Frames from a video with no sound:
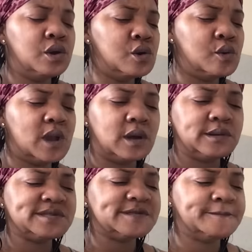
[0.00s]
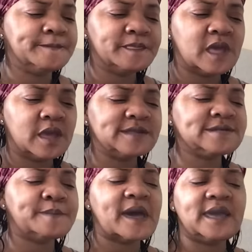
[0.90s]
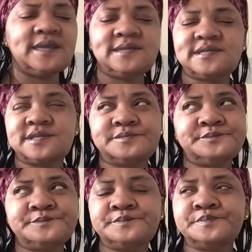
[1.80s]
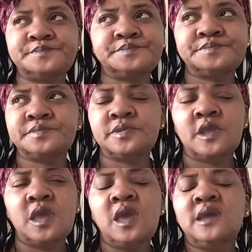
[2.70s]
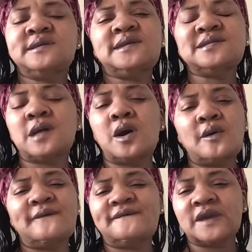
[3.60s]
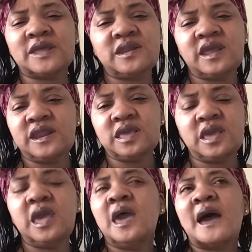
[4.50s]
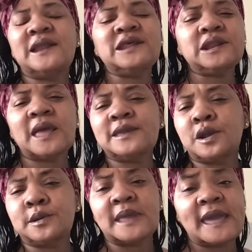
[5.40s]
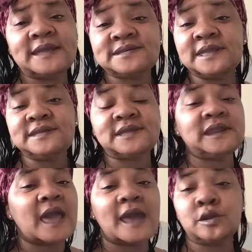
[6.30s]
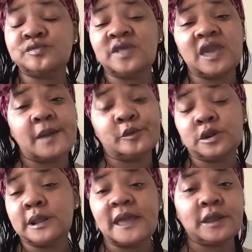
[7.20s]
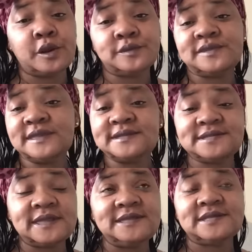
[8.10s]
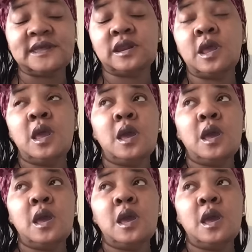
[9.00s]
Who else? Spice. She's a whole fucking idiot. I didn't like her last season. I don't think I'm gonna like her this season.